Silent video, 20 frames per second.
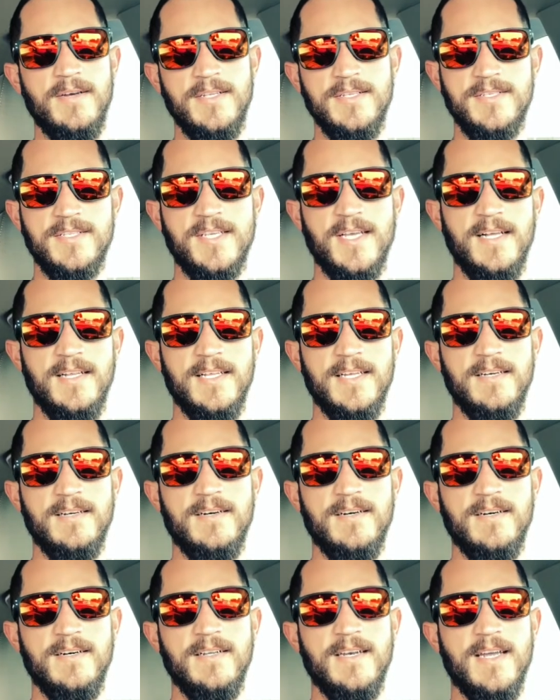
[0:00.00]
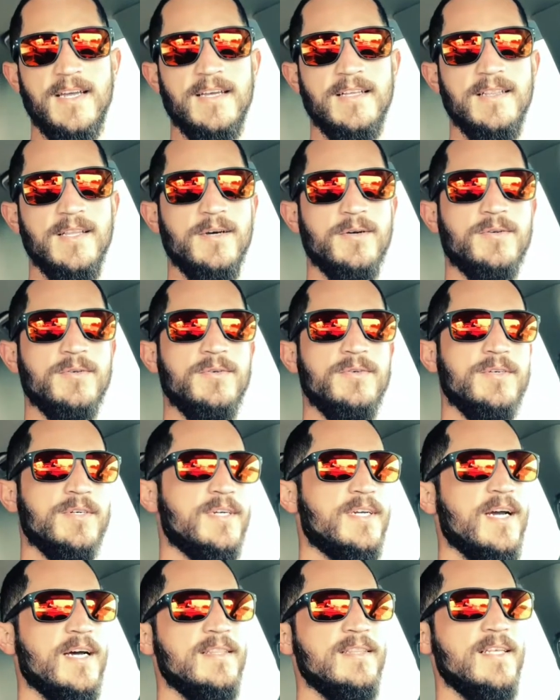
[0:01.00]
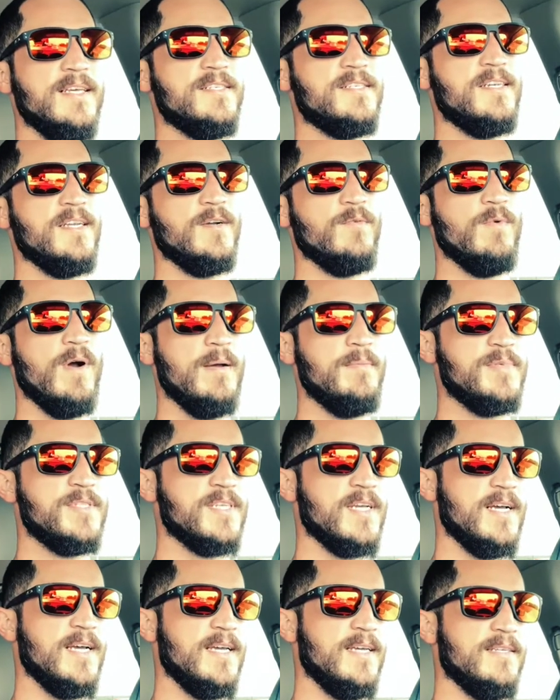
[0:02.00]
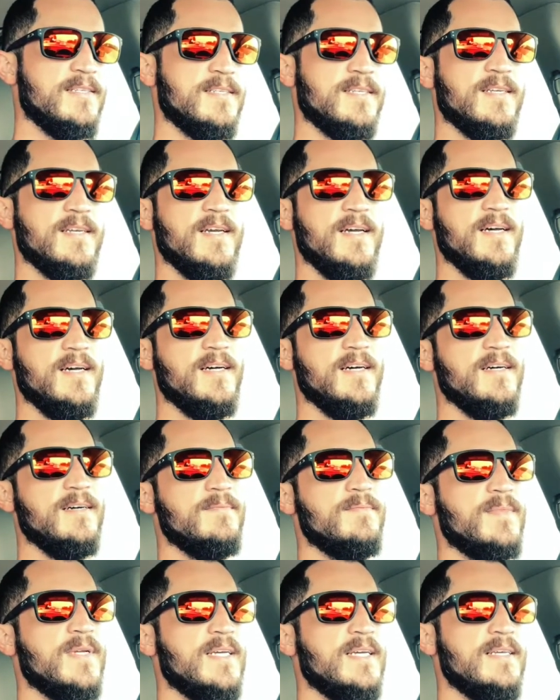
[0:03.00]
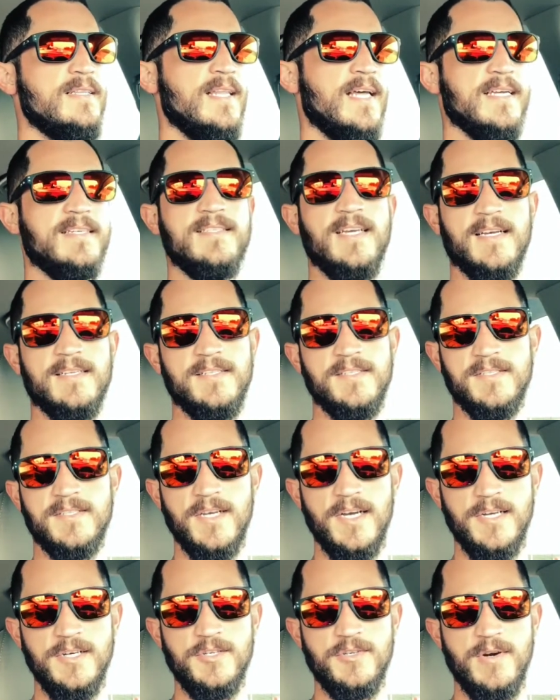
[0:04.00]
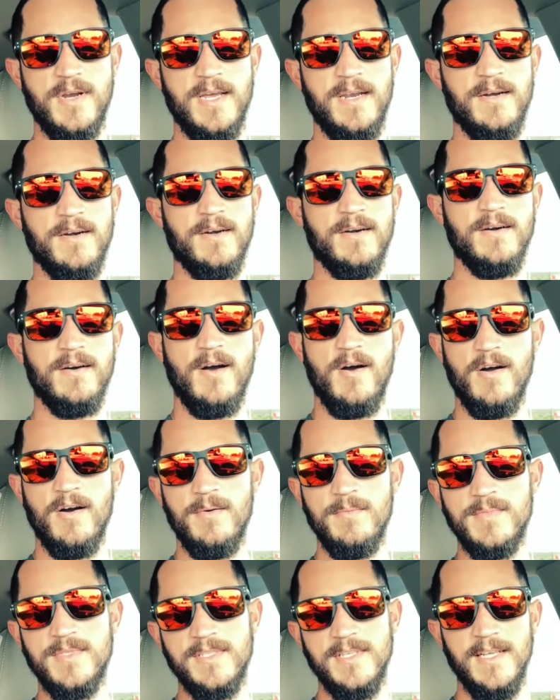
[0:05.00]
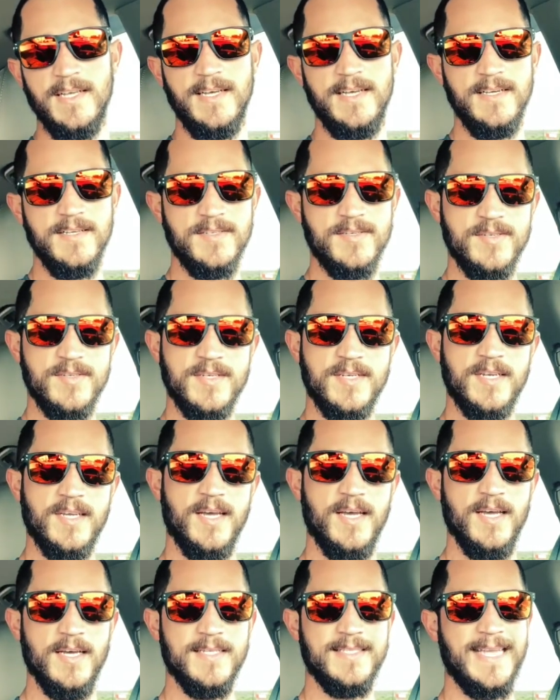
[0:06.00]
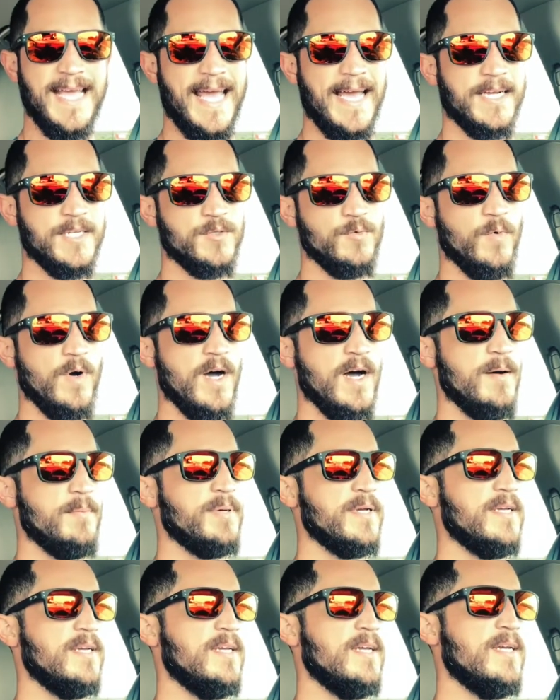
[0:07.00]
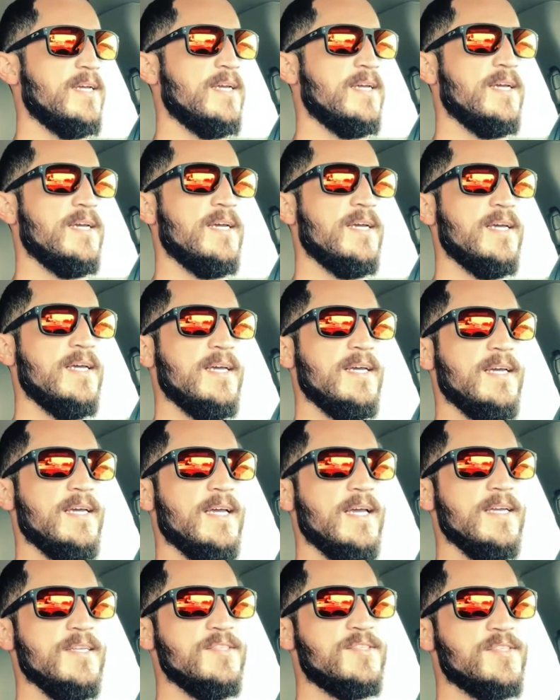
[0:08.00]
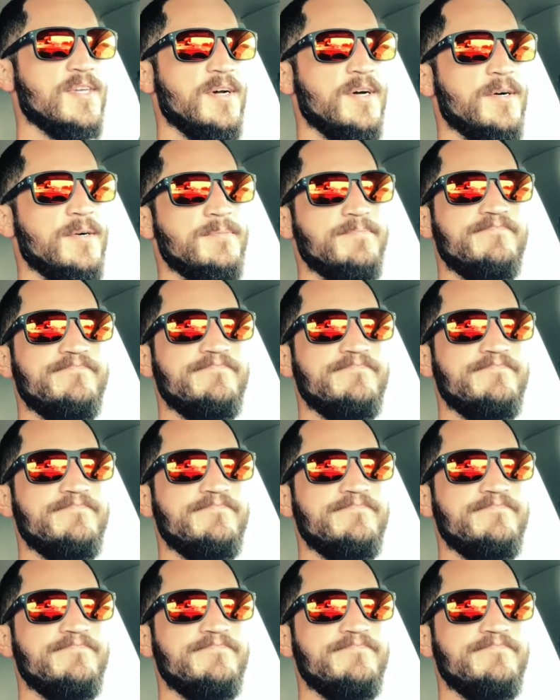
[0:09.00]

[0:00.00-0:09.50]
and sell it on a local gun listing website, like Texas Gun Trader, Arms List, TechSwap. And so